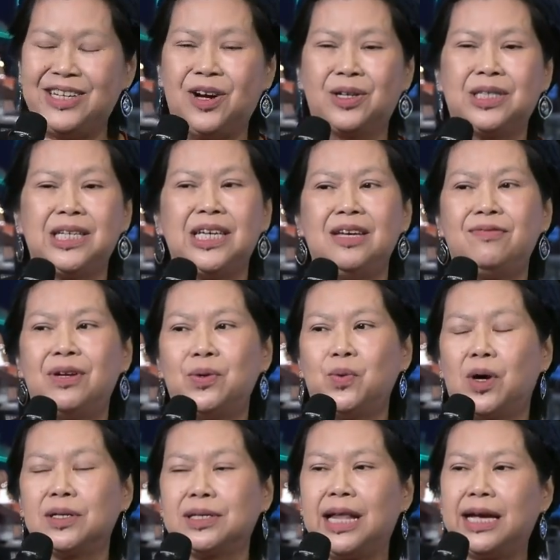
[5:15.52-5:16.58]
the doctor
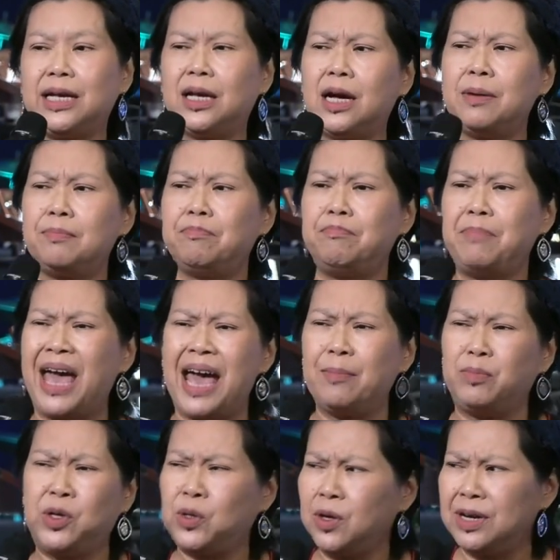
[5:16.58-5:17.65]
even was like, um,
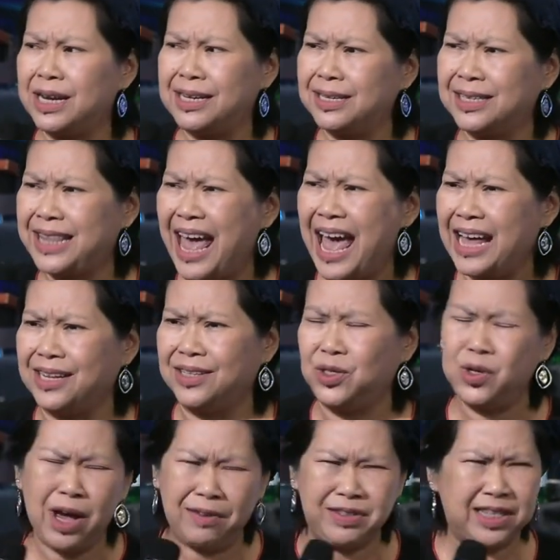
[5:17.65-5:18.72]
ma'am, you don't
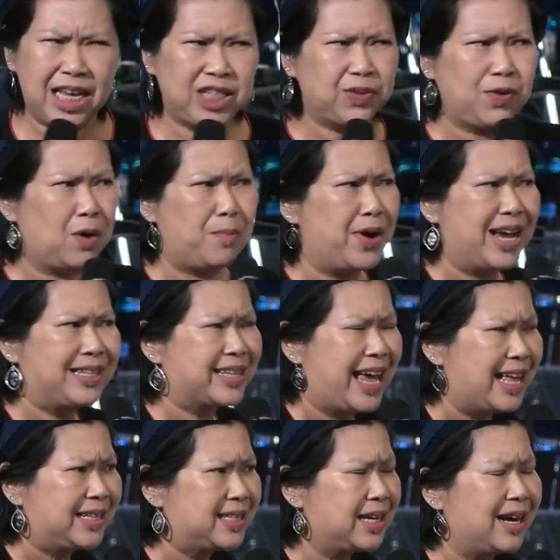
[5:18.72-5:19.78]
understand. You have stage four breast
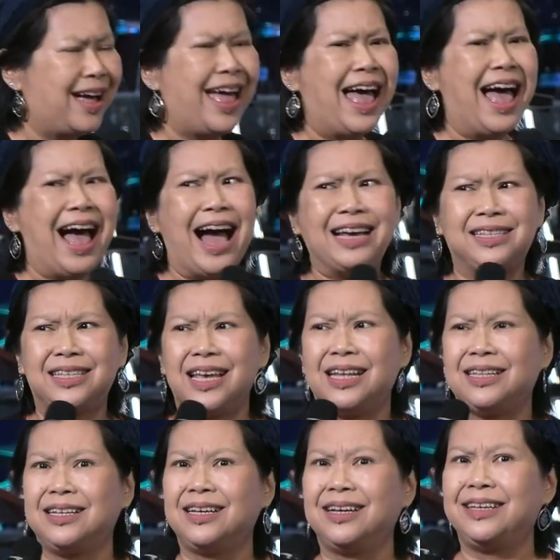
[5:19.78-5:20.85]
cancer. I
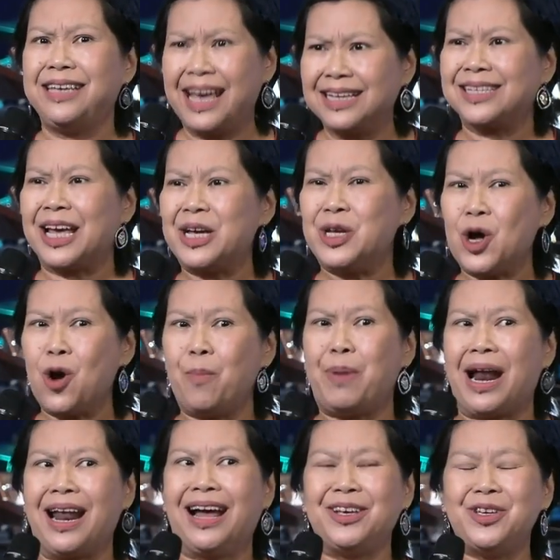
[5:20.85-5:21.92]
said, yes, I know.
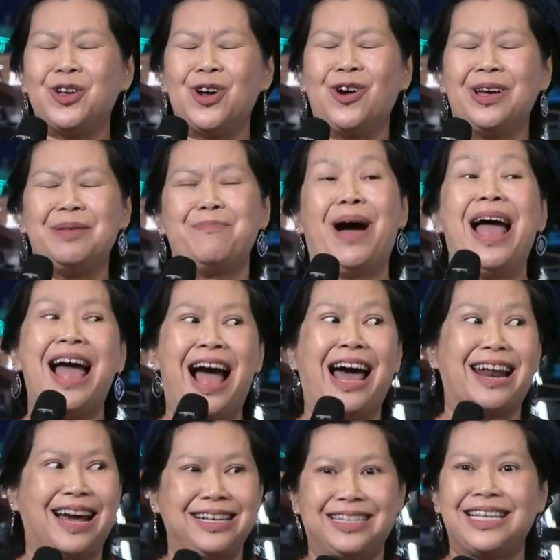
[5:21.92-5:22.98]
But, you know, in my
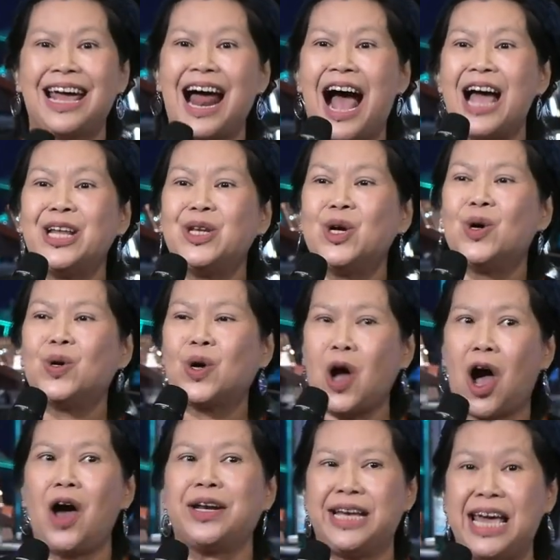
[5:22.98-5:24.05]
heart, I said, I know
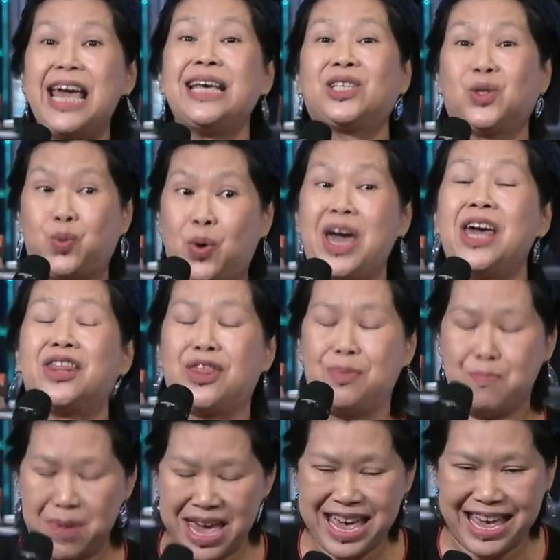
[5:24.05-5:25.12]
God is
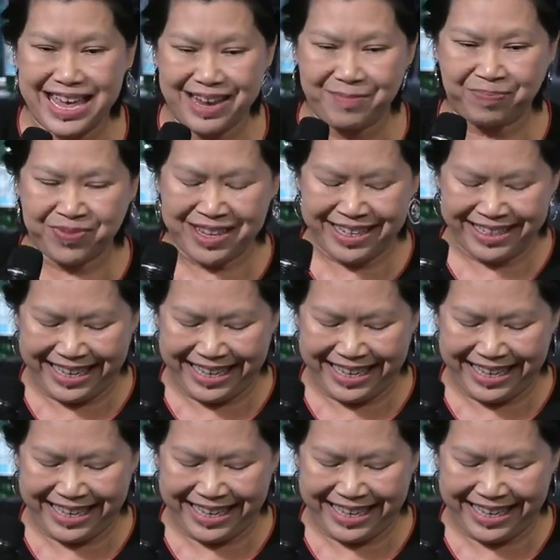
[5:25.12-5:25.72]
with me. Yeah.